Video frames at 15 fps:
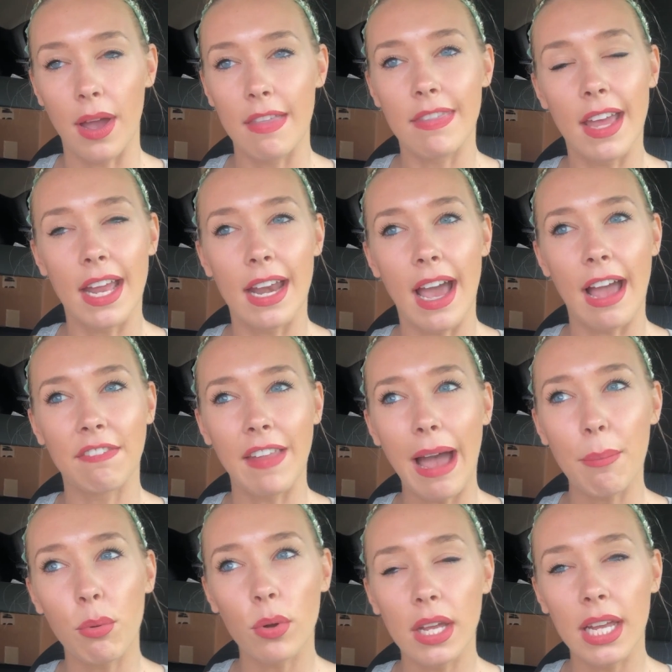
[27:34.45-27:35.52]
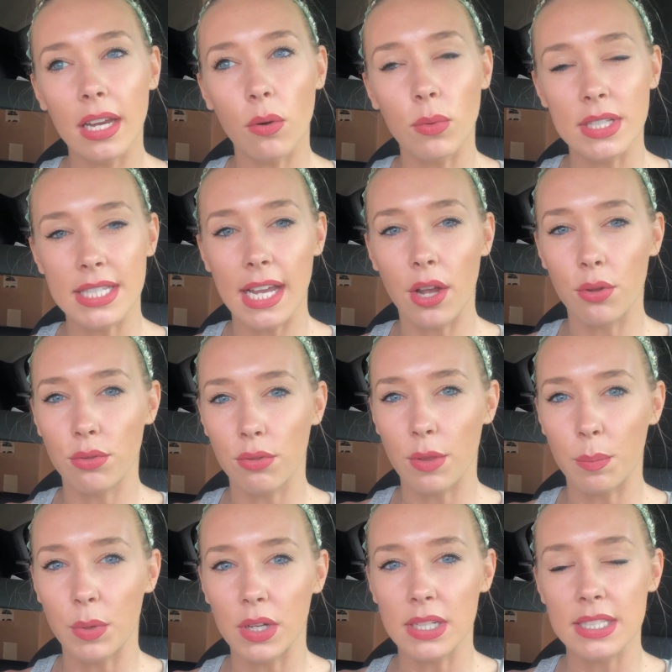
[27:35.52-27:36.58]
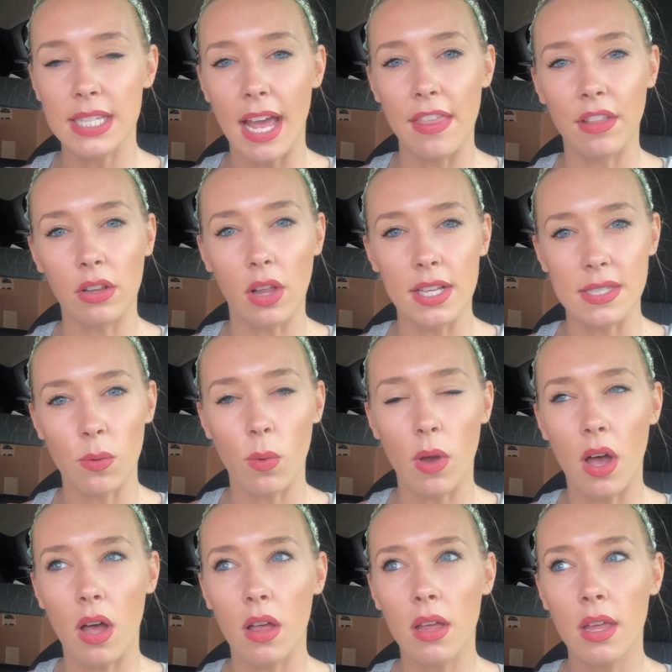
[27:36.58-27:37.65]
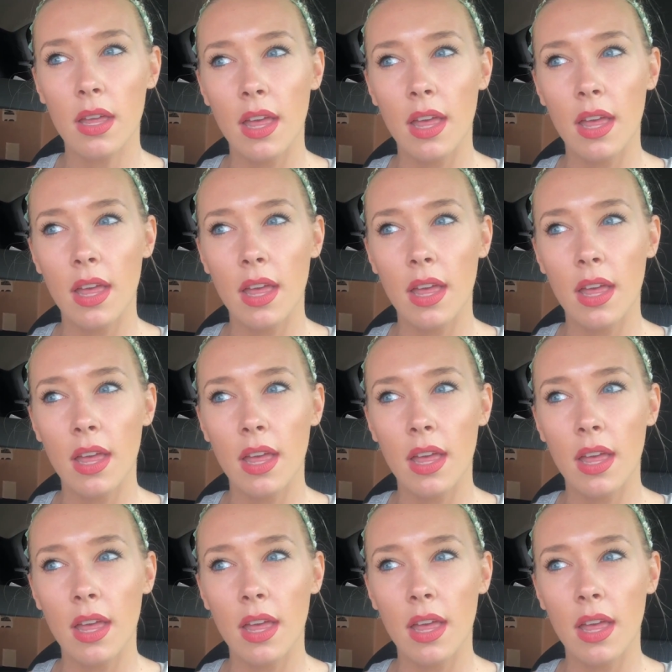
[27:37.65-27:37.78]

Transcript: And then at that point, once I go through the books and the closet wall,